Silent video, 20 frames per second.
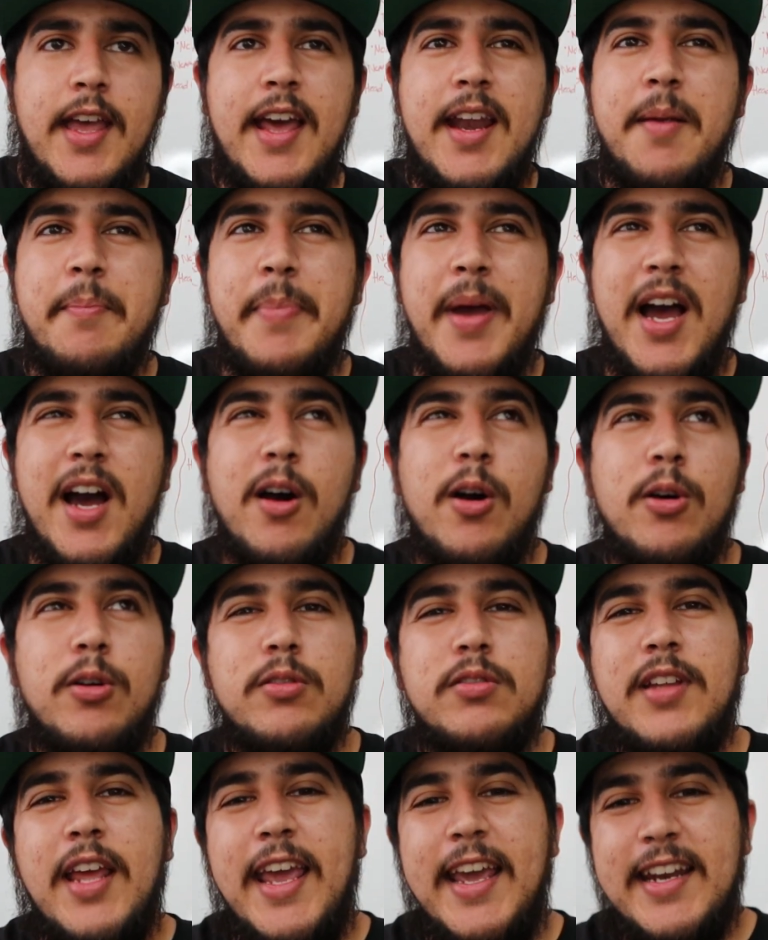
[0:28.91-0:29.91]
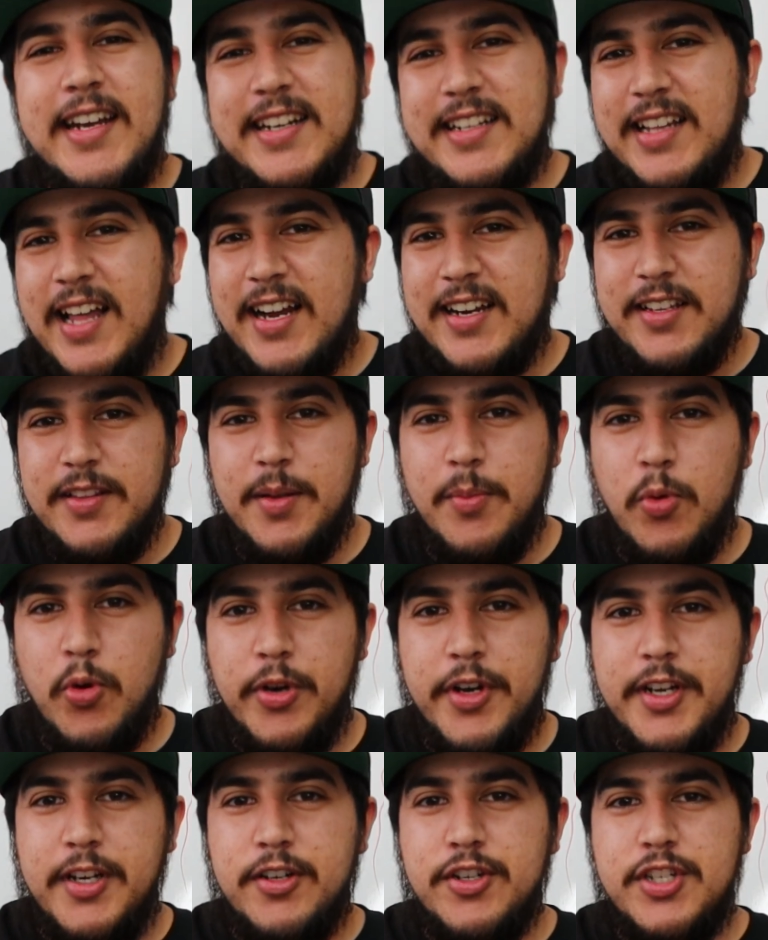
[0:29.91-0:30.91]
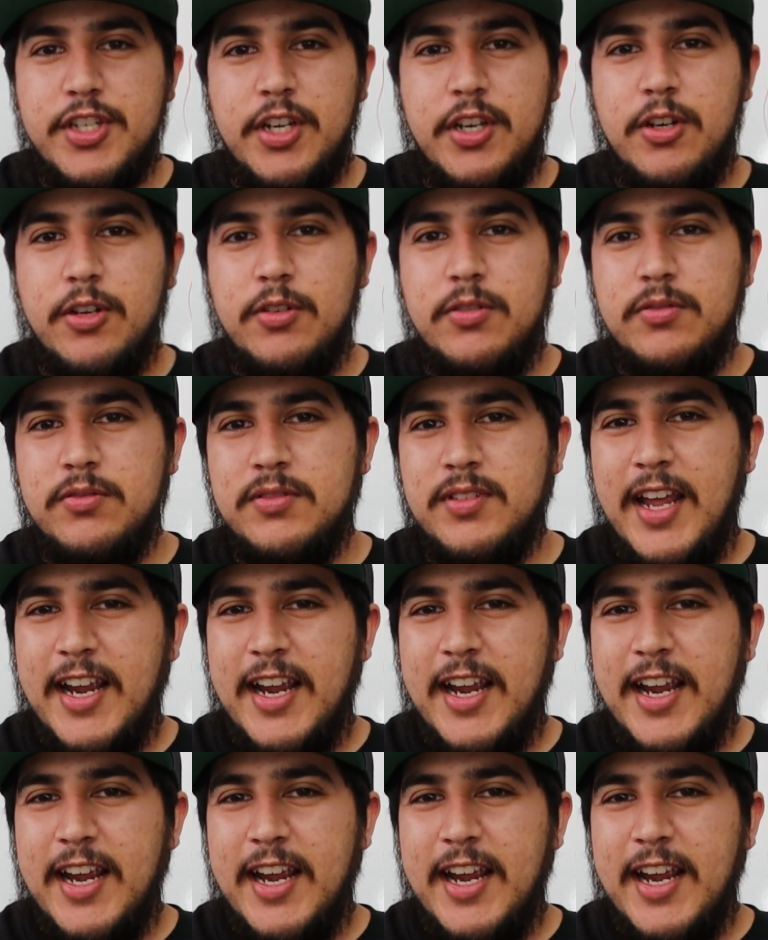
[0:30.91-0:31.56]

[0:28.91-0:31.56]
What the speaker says: at about 8 o'clock in the morning or so,